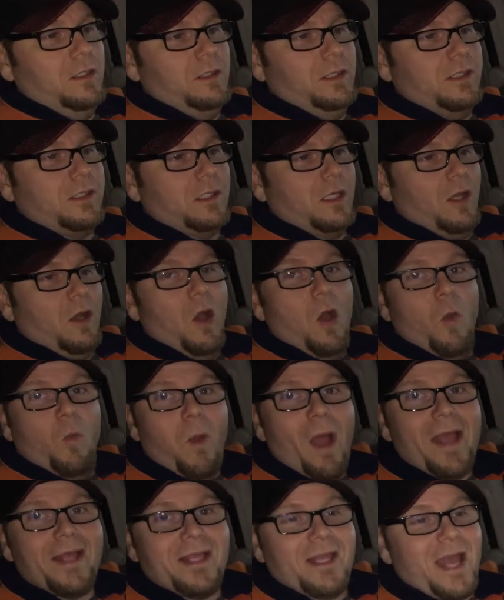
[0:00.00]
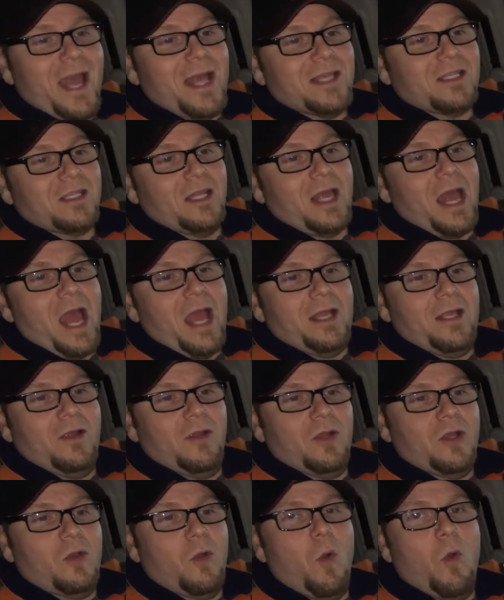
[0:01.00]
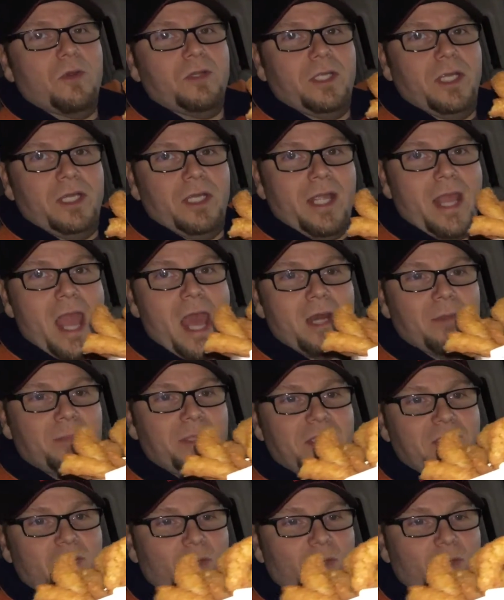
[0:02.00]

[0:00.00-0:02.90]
This uh, White Castle out here in Corydon, Indiana be